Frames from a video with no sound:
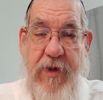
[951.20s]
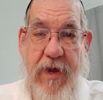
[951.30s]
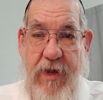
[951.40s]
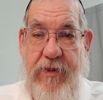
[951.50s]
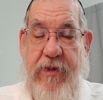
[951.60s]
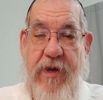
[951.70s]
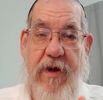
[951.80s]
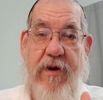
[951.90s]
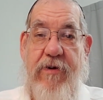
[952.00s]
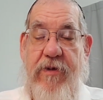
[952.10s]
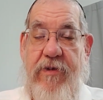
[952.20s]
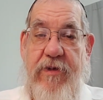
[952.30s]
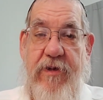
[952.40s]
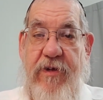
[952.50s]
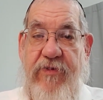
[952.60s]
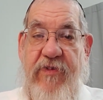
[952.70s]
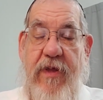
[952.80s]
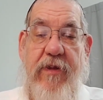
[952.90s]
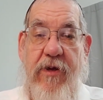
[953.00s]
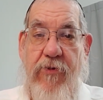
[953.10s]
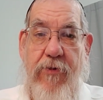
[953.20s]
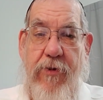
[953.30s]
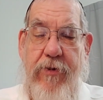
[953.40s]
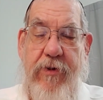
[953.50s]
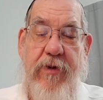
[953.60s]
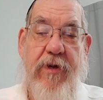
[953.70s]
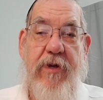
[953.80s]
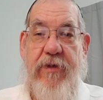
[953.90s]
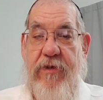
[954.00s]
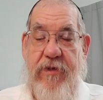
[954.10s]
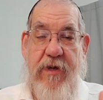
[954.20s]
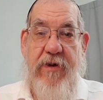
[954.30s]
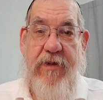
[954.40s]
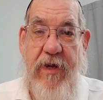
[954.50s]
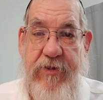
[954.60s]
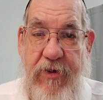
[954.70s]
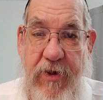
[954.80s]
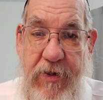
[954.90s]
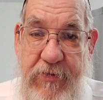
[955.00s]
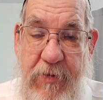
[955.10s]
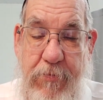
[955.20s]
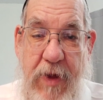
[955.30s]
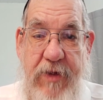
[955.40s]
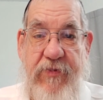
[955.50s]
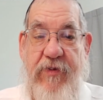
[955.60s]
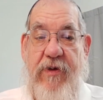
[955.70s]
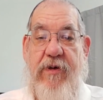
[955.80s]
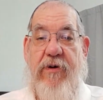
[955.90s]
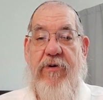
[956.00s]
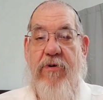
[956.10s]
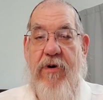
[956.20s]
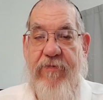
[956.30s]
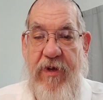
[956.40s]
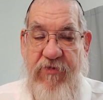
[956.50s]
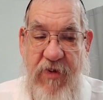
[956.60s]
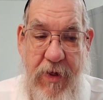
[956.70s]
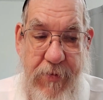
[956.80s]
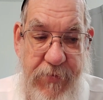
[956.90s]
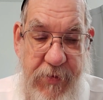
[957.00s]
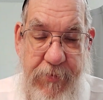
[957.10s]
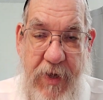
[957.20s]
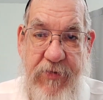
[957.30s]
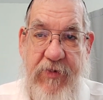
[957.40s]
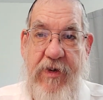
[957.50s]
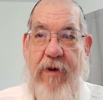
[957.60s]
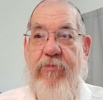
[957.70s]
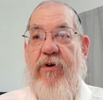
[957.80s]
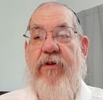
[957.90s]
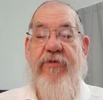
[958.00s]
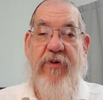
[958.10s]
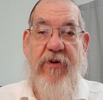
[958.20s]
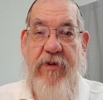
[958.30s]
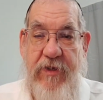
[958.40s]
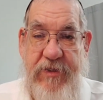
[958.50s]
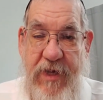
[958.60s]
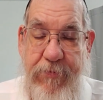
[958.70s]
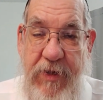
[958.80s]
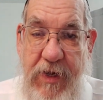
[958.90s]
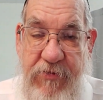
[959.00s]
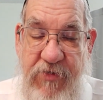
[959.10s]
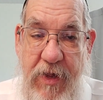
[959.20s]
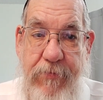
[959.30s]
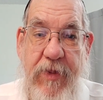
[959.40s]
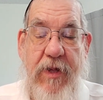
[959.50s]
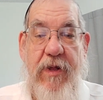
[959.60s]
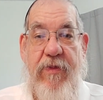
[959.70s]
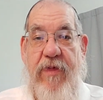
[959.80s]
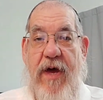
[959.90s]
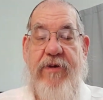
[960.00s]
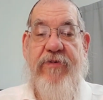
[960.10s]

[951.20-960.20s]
and they are in an ascending order. The Yira Tata is the basic awe of Hashem, the basic Kabbalah soil accepting Hashem. That